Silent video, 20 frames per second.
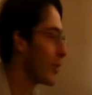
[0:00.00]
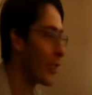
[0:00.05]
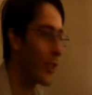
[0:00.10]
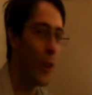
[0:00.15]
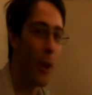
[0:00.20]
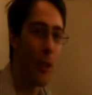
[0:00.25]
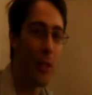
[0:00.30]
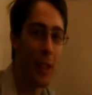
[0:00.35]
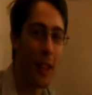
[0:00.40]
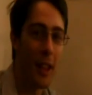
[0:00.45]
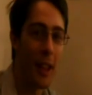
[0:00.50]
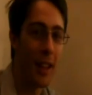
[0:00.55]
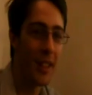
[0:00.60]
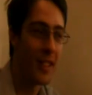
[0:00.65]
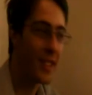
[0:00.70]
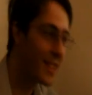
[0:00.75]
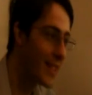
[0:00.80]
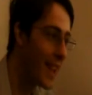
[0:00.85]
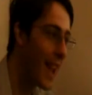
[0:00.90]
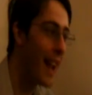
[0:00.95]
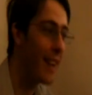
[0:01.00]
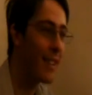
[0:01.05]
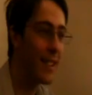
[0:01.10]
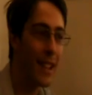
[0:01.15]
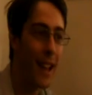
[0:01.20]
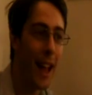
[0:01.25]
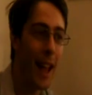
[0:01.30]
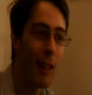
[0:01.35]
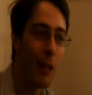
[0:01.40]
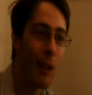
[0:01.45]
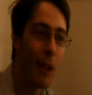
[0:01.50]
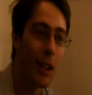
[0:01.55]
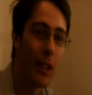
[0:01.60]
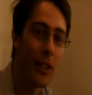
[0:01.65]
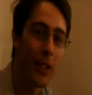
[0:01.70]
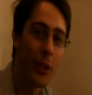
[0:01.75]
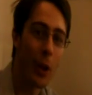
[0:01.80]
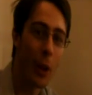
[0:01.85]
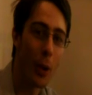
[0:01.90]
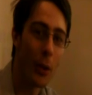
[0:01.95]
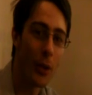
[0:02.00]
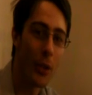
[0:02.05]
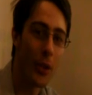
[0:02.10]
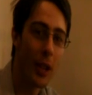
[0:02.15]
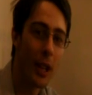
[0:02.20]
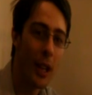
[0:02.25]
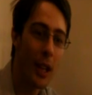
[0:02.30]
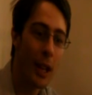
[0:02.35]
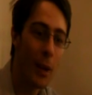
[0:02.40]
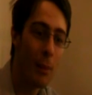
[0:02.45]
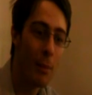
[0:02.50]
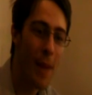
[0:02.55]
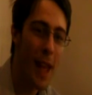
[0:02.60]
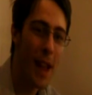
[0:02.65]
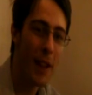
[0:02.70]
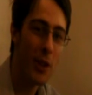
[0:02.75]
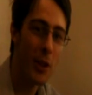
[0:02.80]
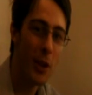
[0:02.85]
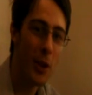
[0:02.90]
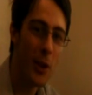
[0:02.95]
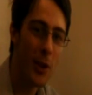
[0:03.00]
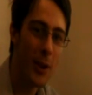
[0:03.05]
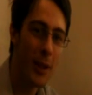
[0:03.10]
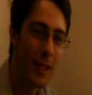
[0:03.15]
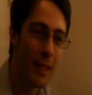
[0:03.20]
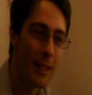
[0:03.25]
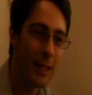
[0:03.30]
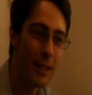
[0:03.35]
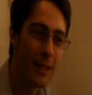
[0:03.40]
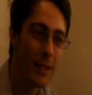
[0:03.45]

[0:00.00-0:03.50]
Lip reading: just got the standard Allied Assault menu.